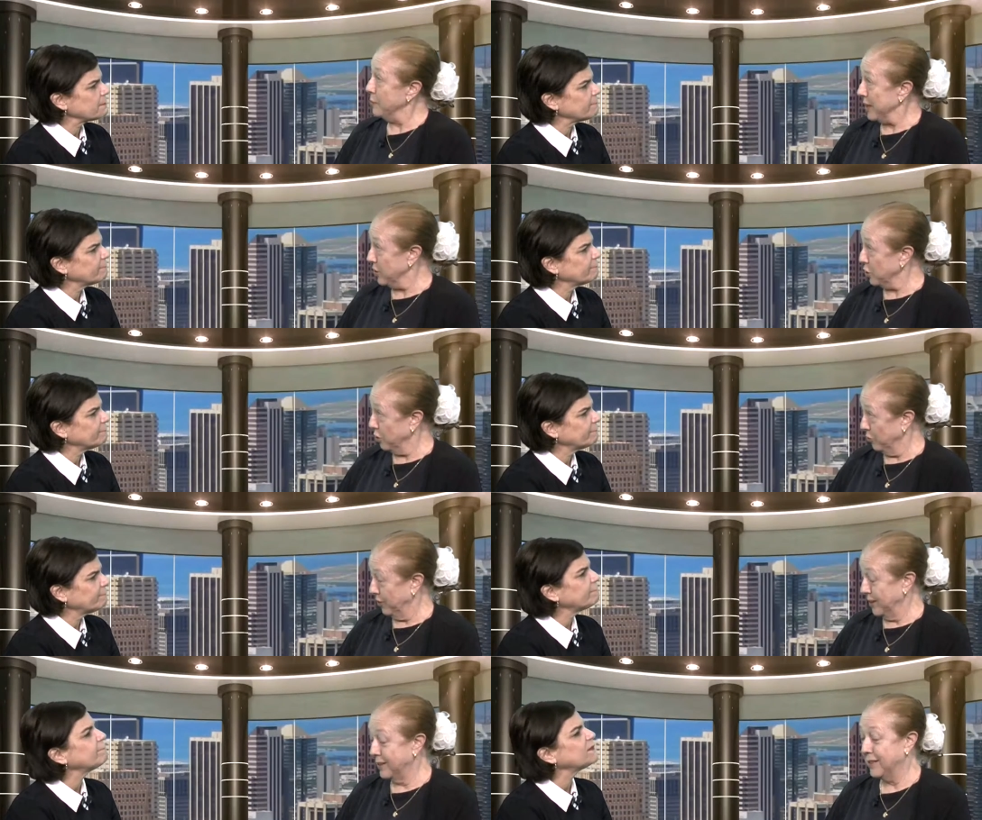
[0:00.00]

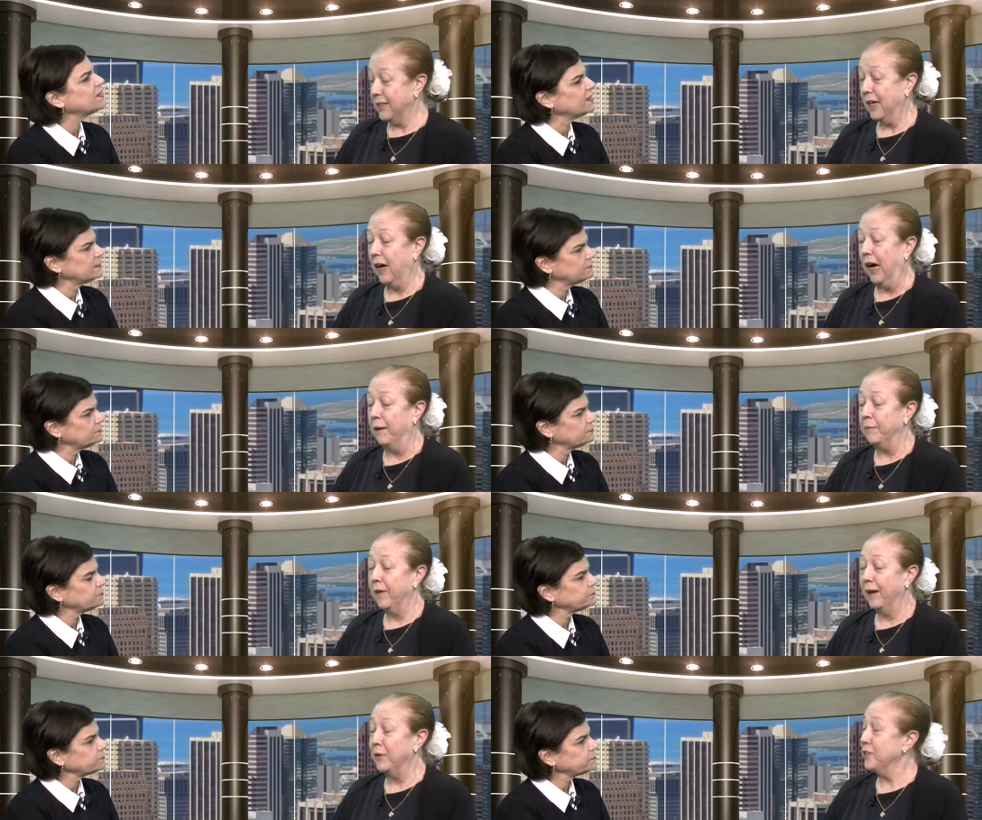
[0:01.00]
Speaker 1: Massachusetts. Okay.
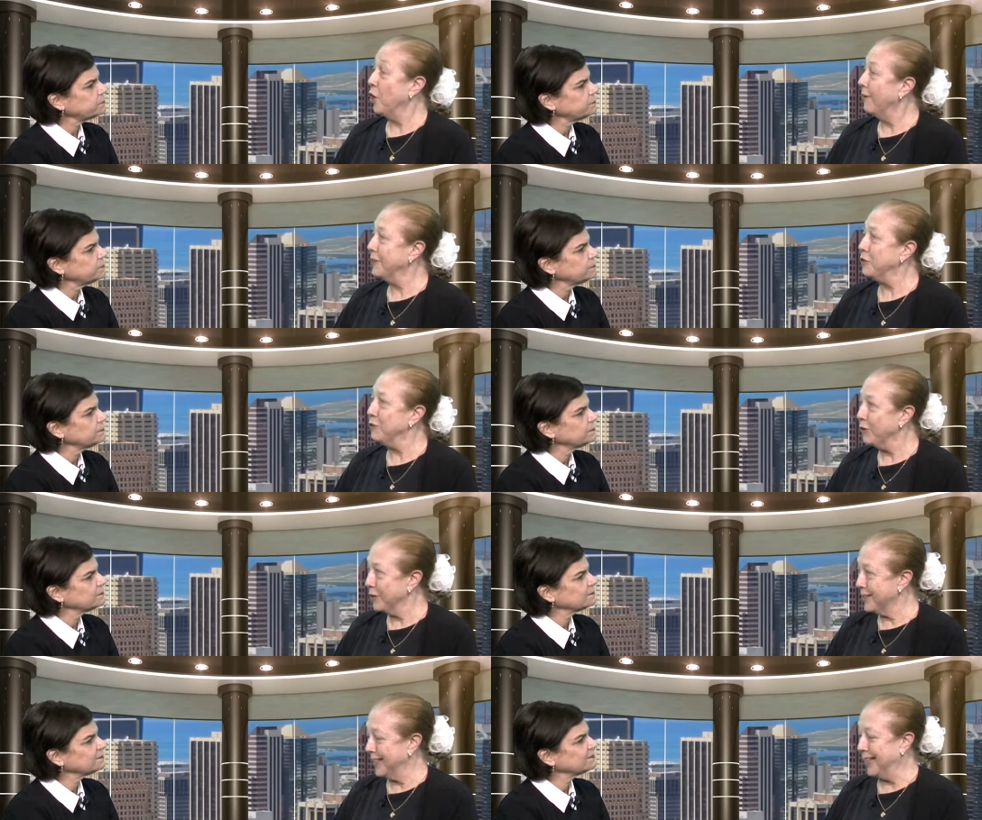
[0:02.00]
I went to Harvard
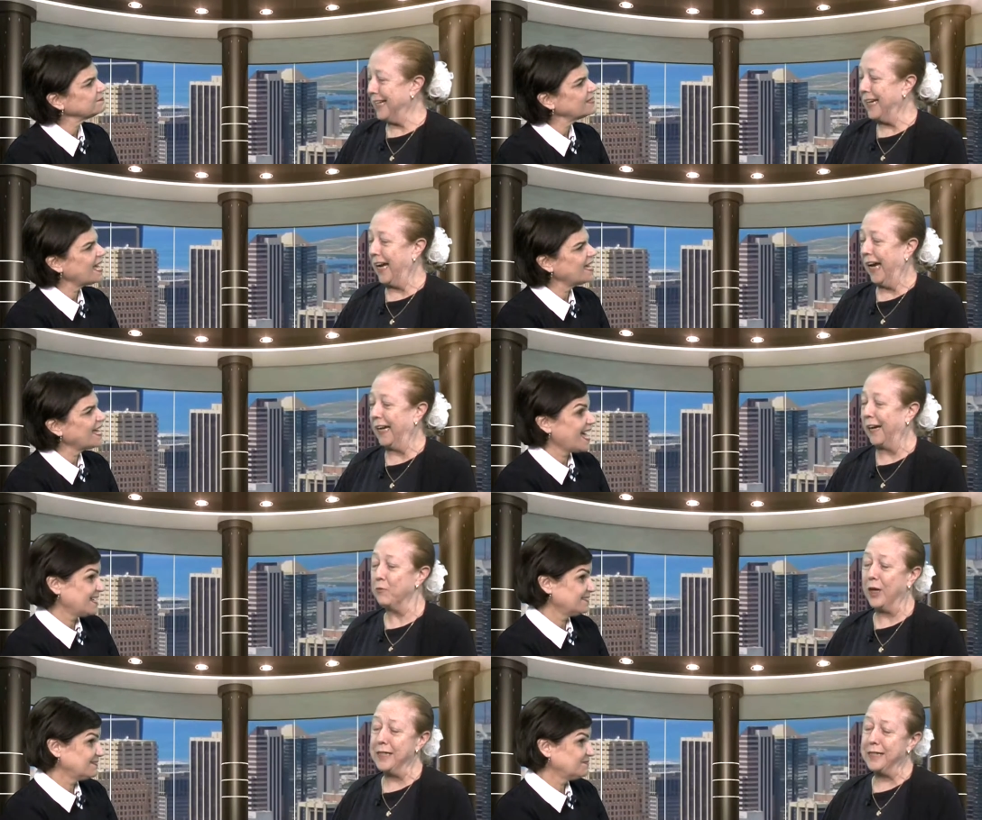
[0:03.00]
University and I
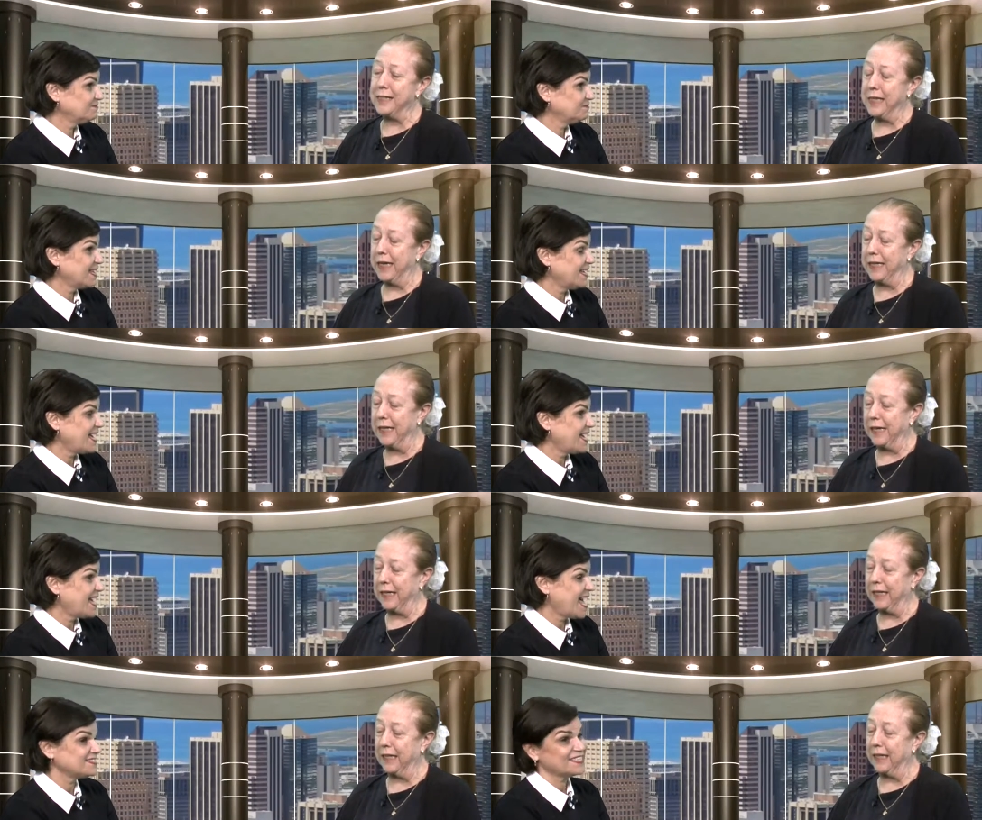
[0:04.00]
was
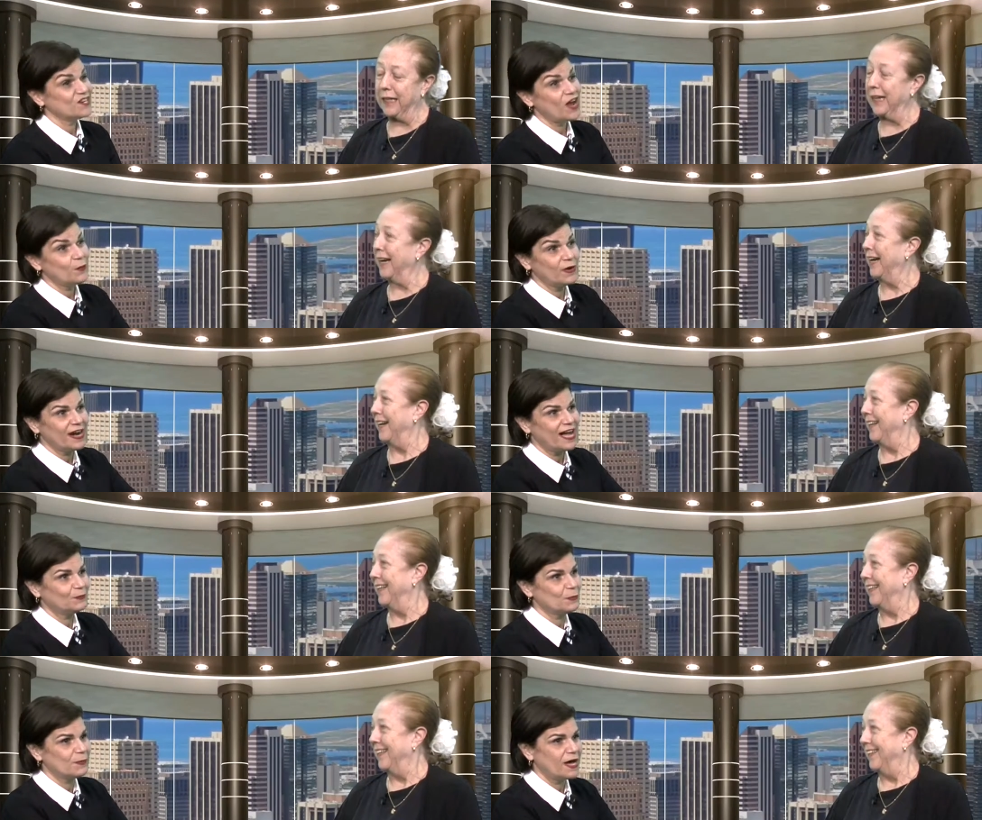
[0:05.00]
studying. As
Speaker 2: did I, we're
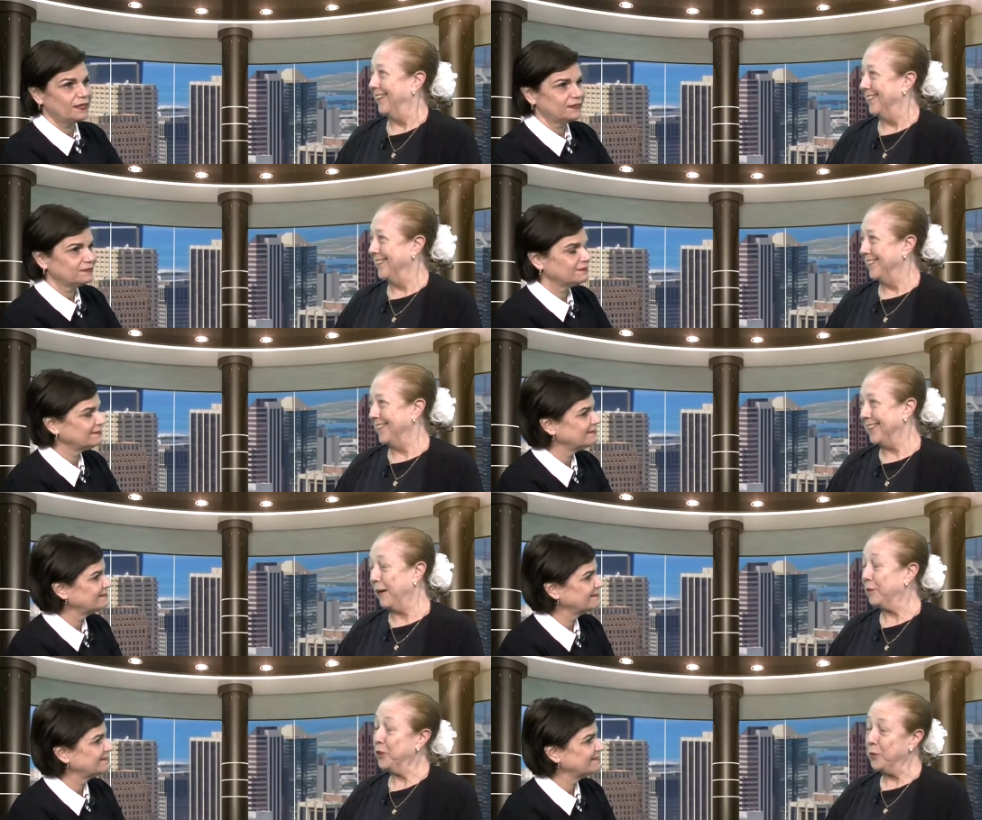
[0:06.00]
alma mater. Yeah,
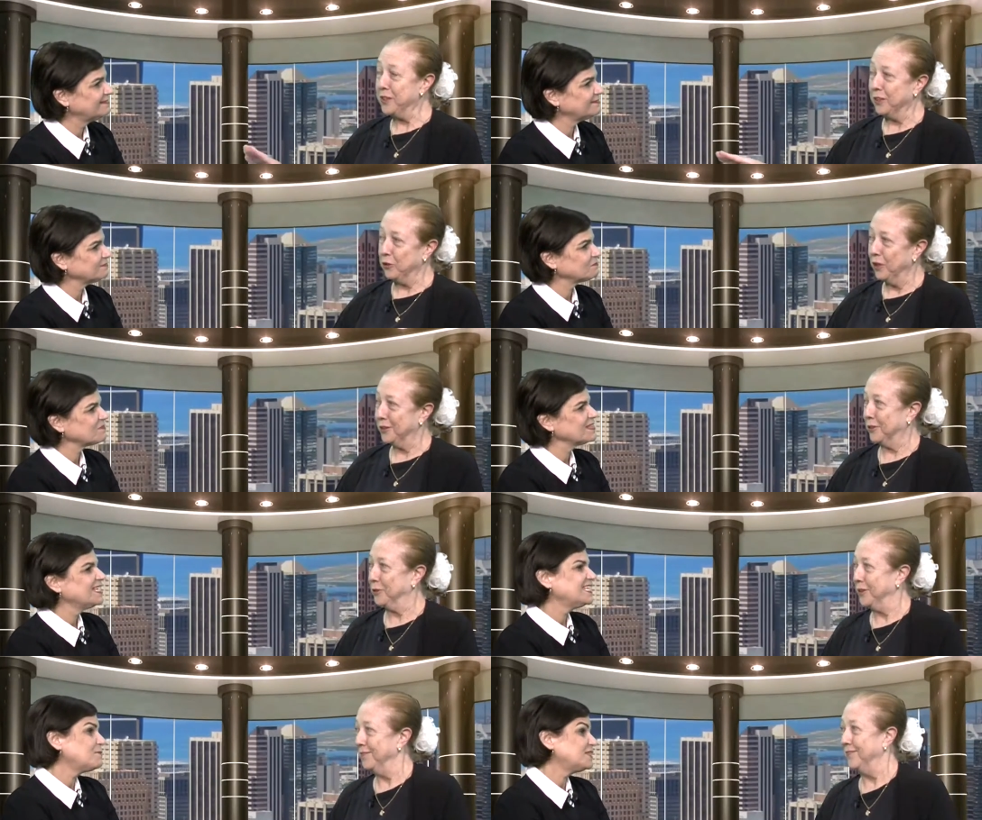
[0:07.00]
but you went to the law
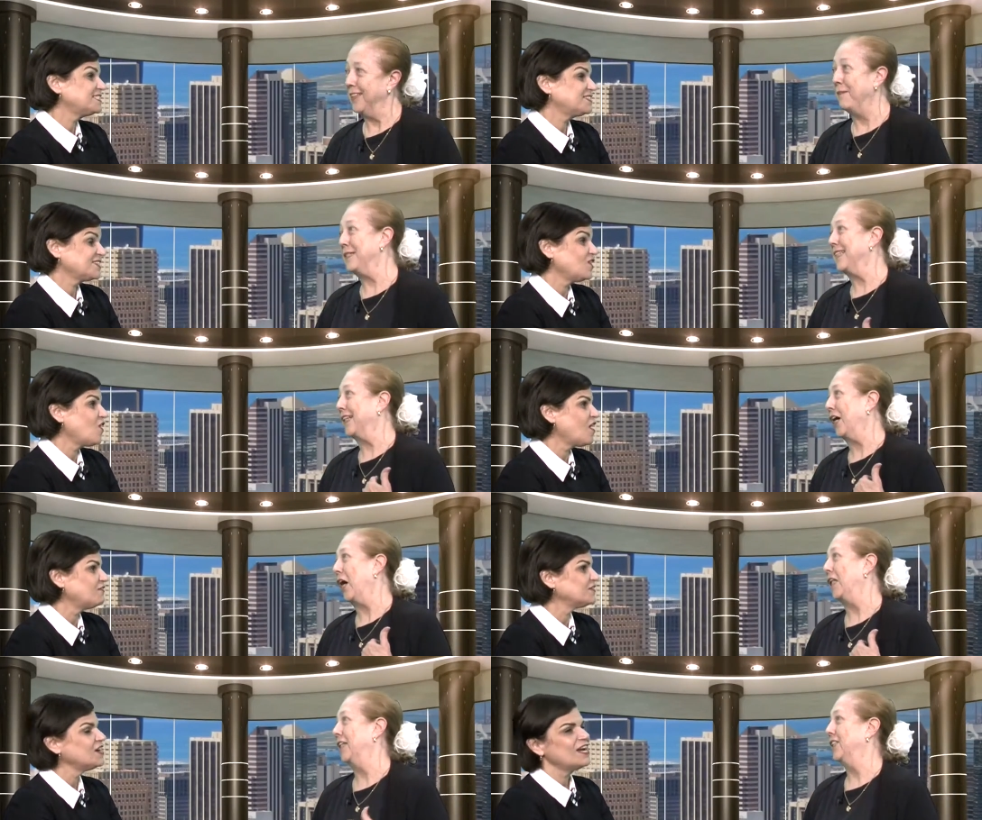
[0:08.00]
school. Yeah, but it's still
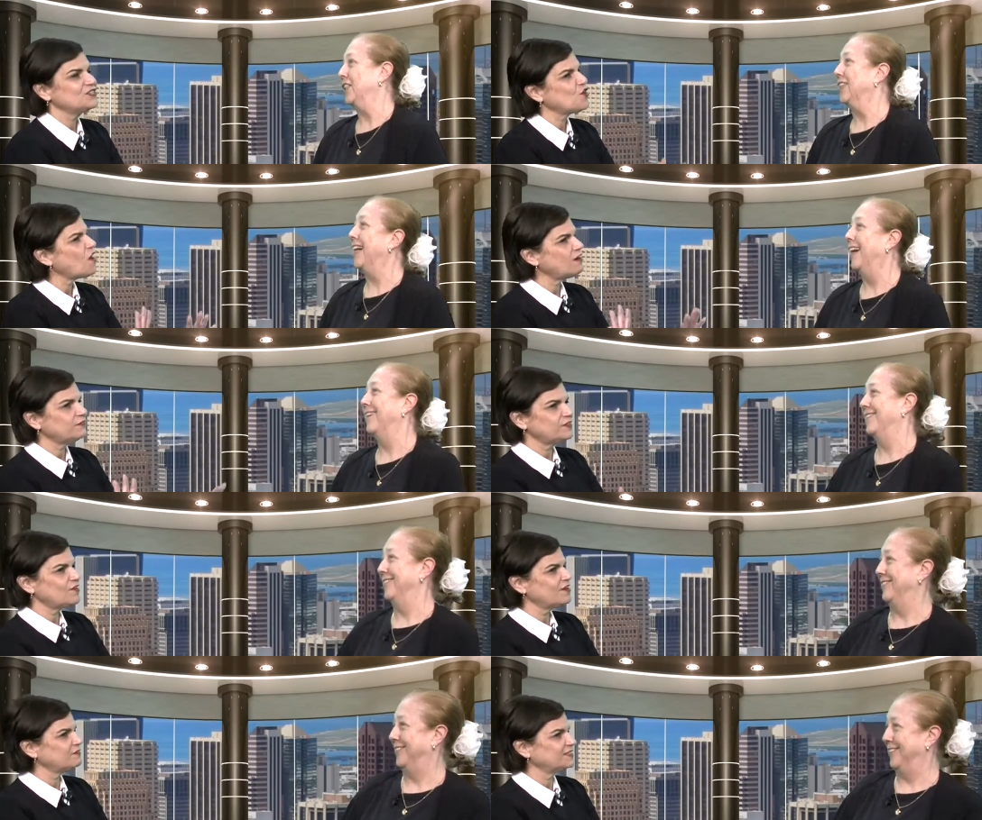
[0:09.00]
Harvard. College. It's Harvard,
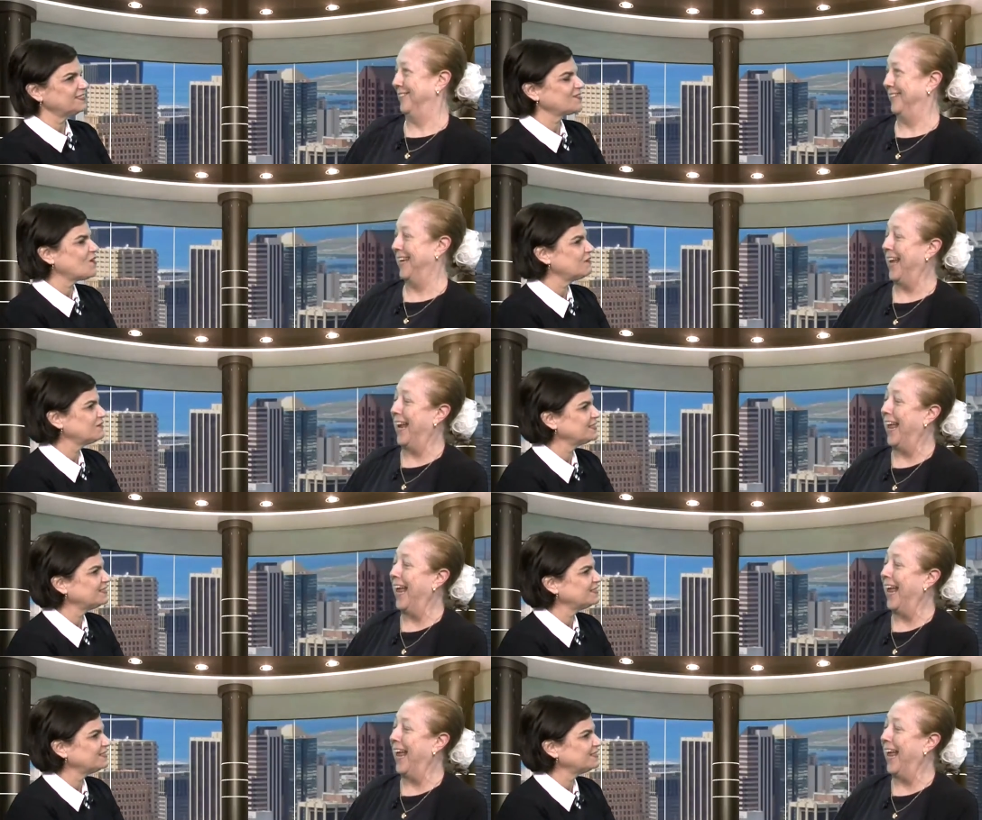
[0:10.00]
Harvard, it's Harvard.